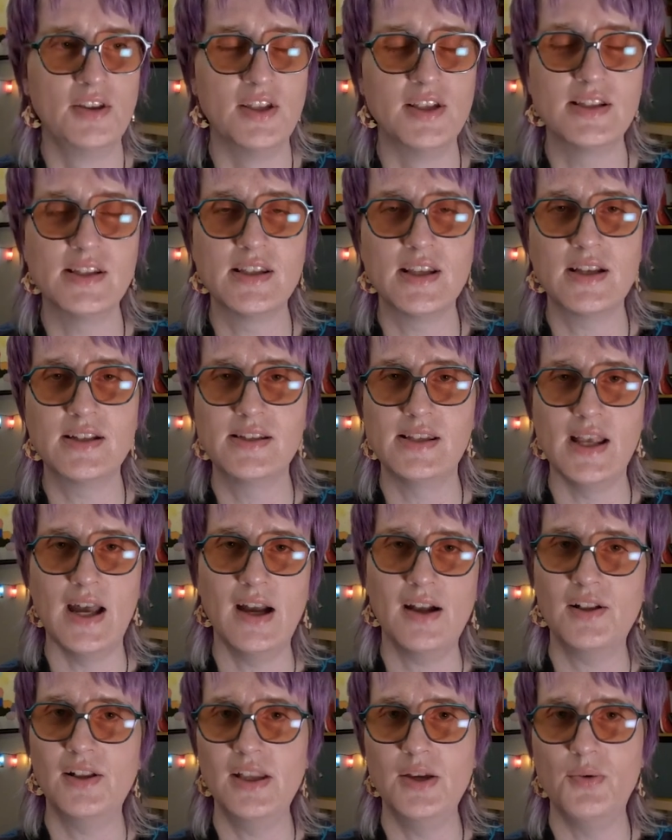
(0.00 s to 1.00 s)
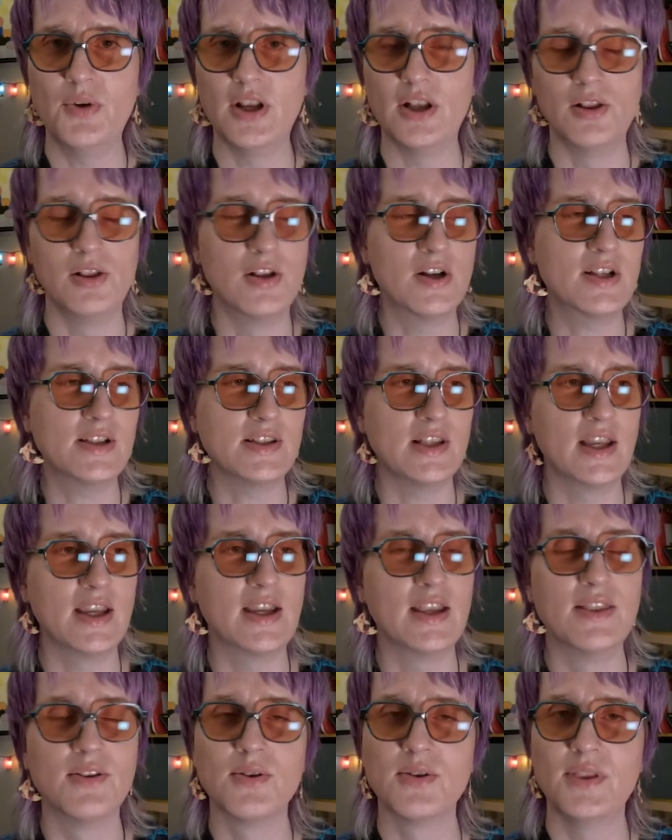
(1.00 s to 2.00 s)
This is exactly what it looks
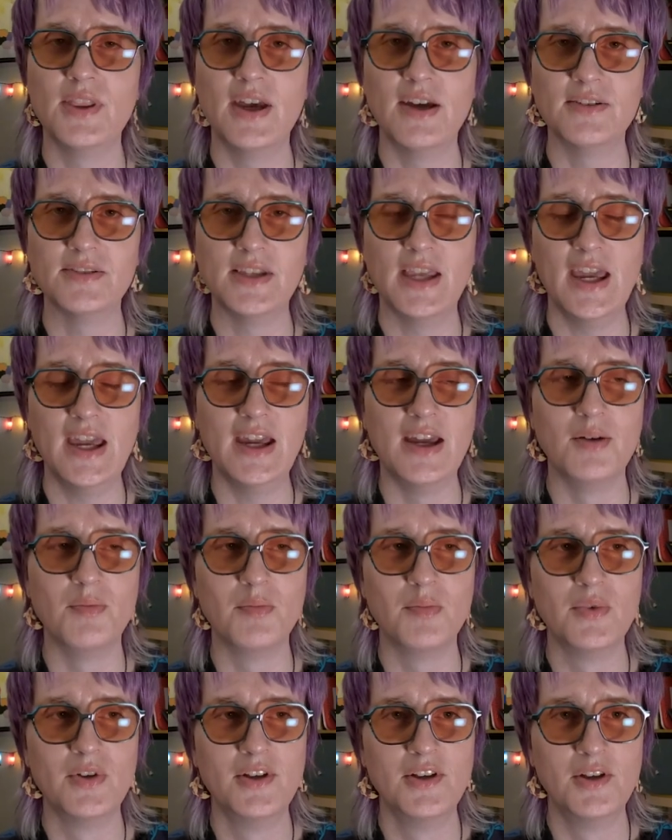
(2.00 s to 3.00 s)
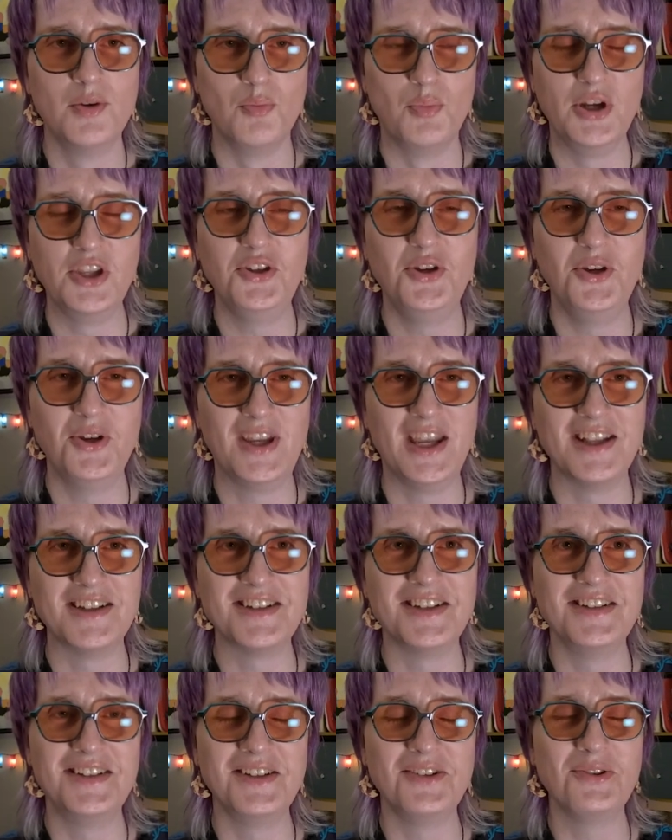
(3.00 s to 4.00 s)
like in the, that game, but you get
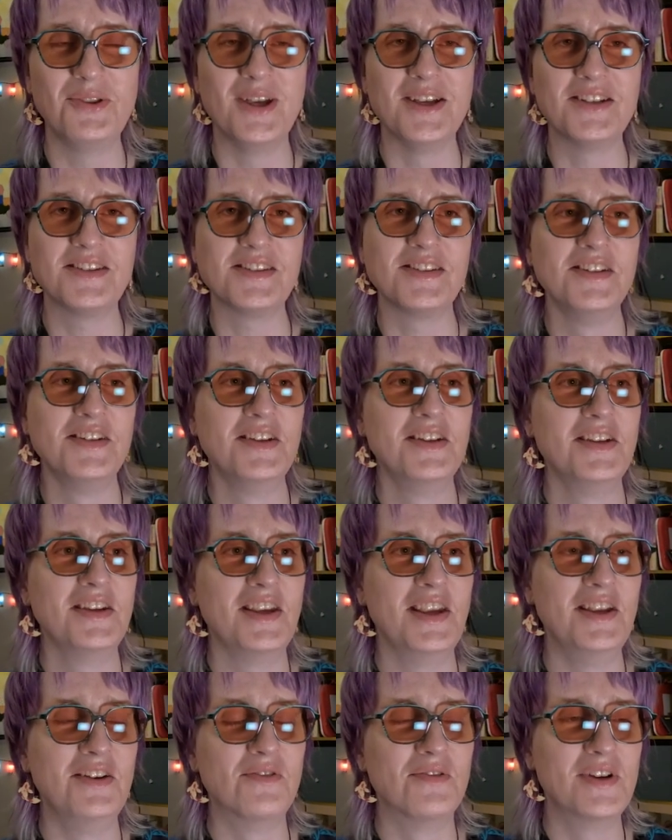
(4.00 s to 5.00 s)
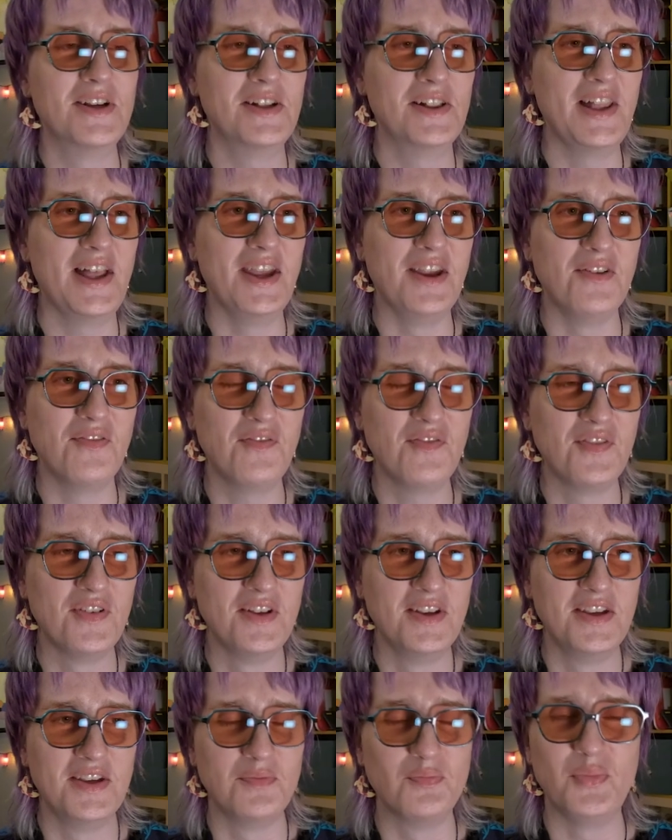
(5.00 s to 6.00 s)
to do this in real life,
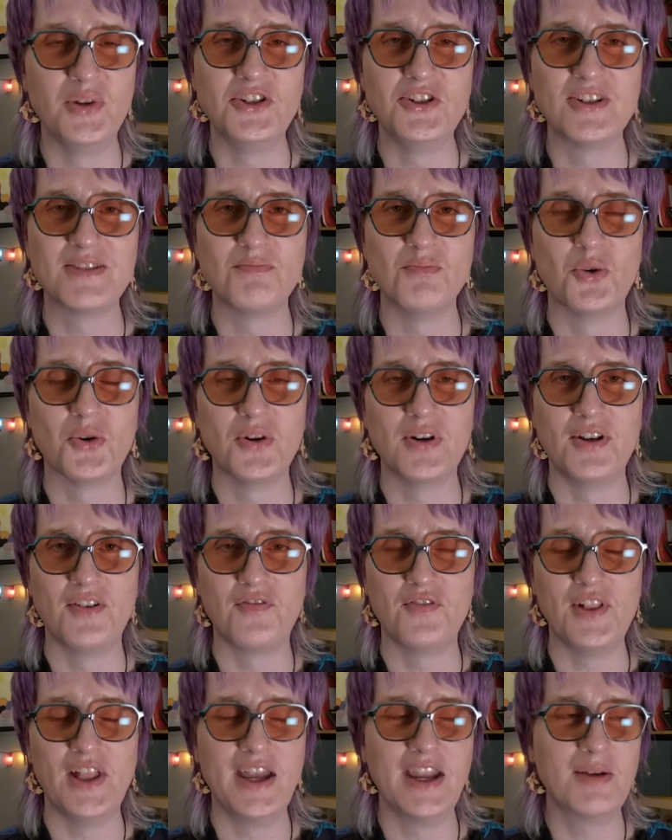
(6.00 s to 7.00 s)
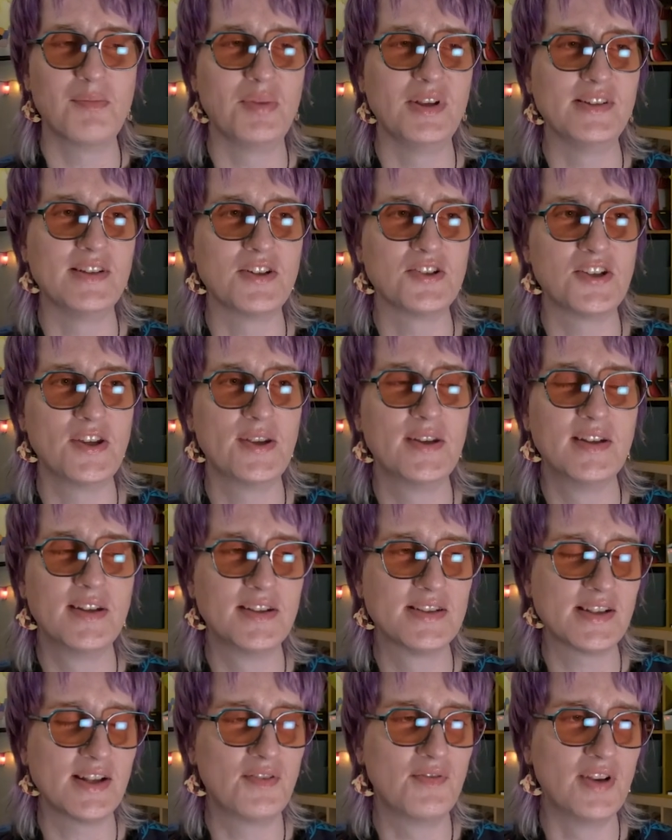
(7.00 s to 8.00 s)
but just more in a flying position
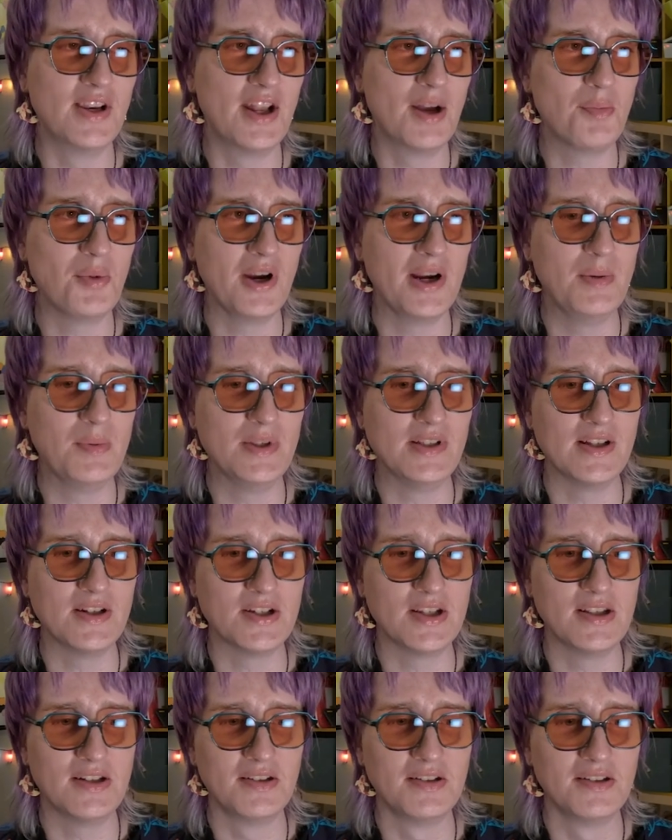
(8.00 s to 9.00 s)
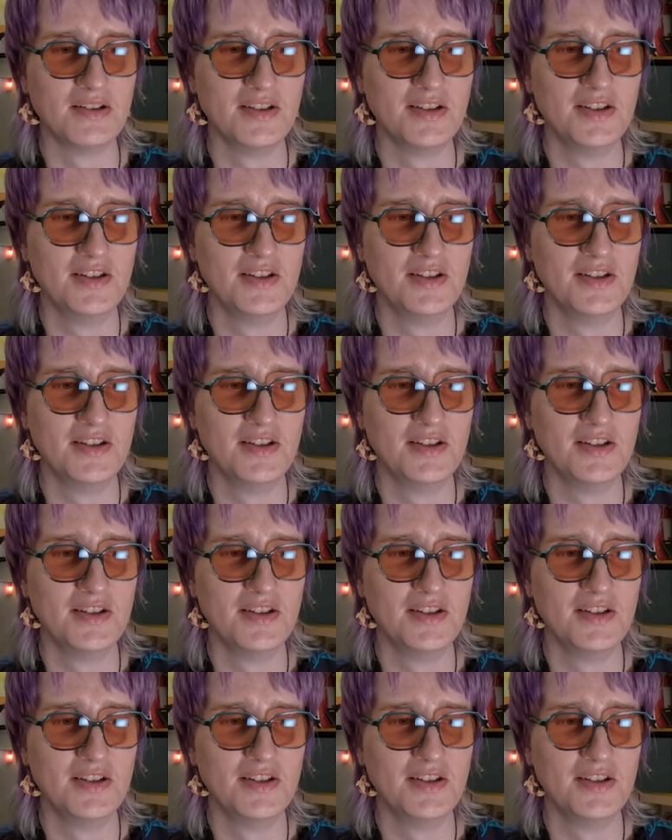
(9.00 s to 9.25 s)
instead of an upright position.